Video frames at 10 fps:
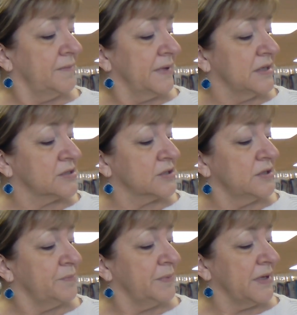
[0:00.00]
It's going
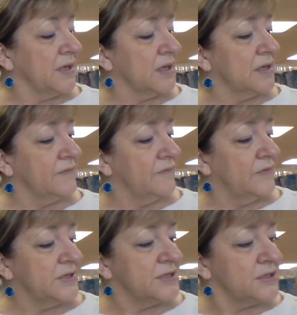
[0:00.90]
to be
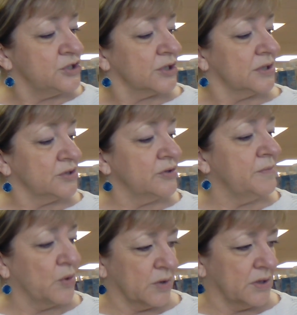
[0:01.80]
Vintage Country
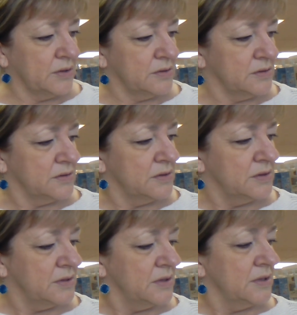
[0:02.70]
Mocha.
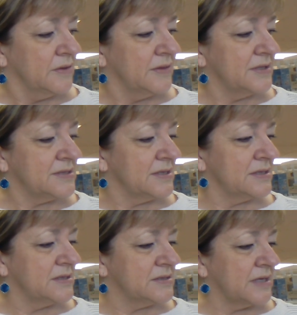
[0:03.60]
This
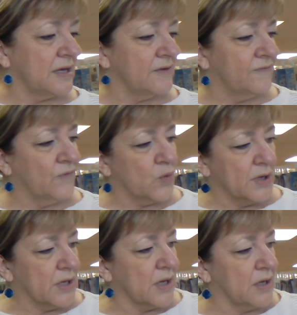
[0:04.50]
is a
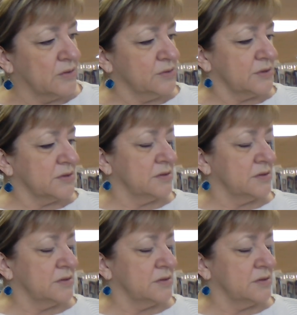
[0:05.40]
40 count,